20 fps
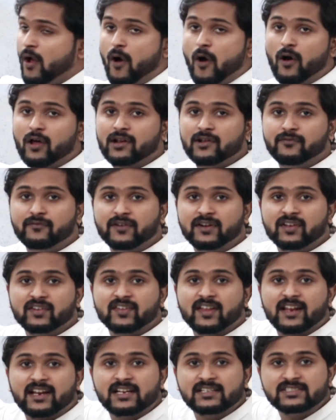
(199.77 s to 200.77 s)
or if it is
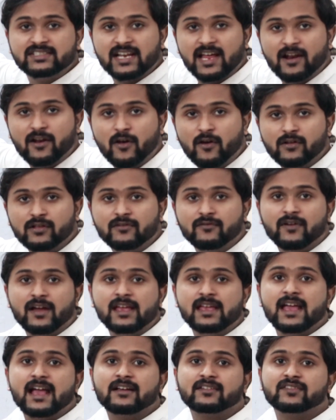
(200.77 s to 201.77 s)
arranged along the
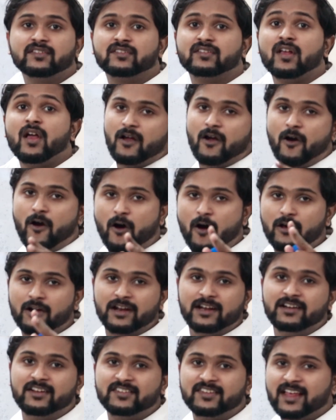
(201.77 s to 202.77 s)
y-axis,
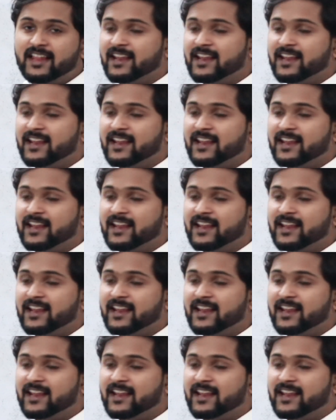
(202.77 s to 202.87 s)
or it is